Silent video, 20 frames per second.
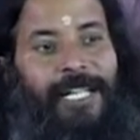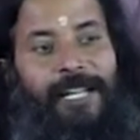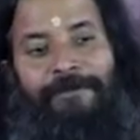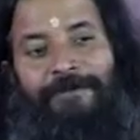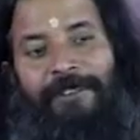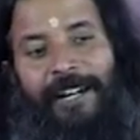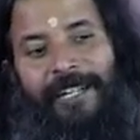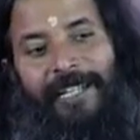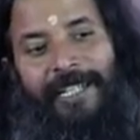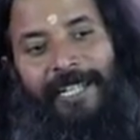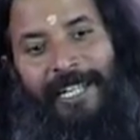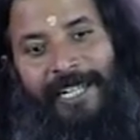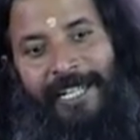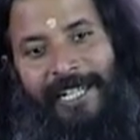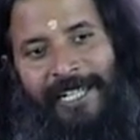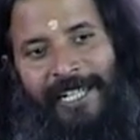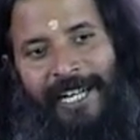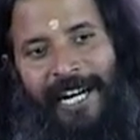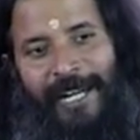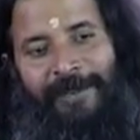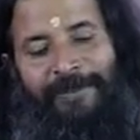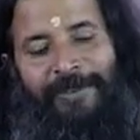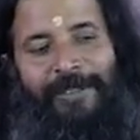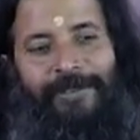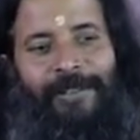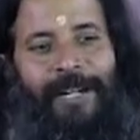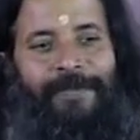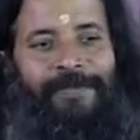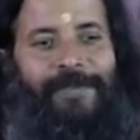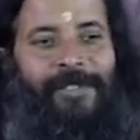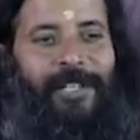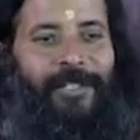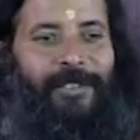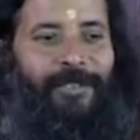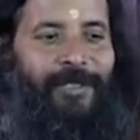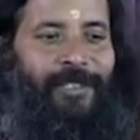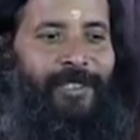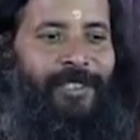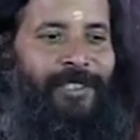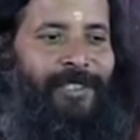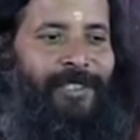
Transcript: If at any time you have sorrow,